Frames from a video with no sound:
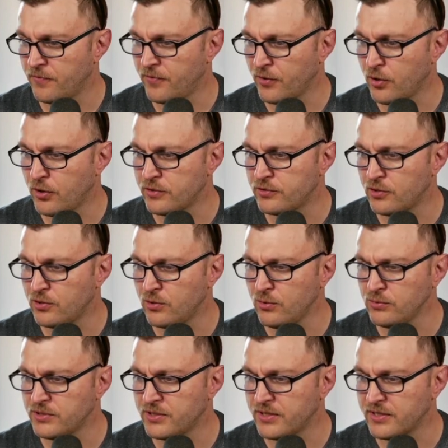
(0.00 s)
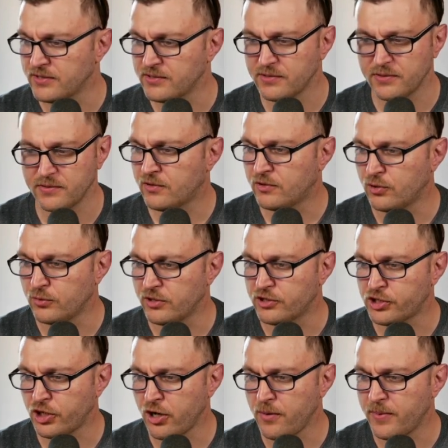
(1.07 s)
We're going to use this to
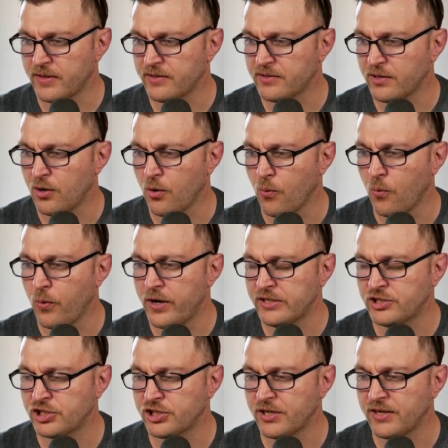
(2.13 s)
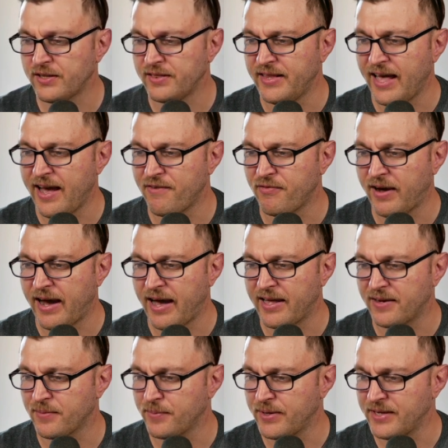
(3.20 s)
determine which nav
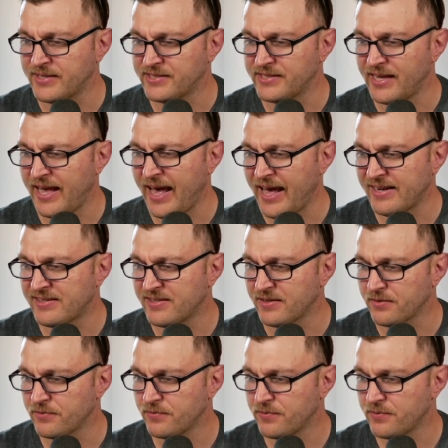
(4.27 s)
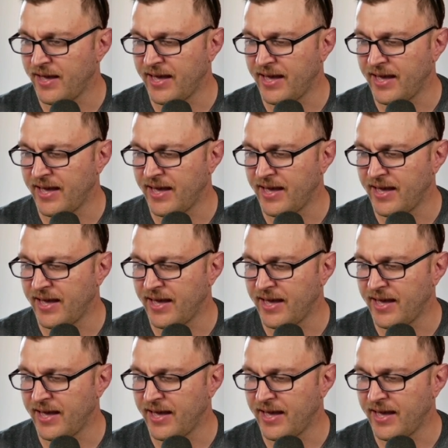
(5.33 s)
item is active.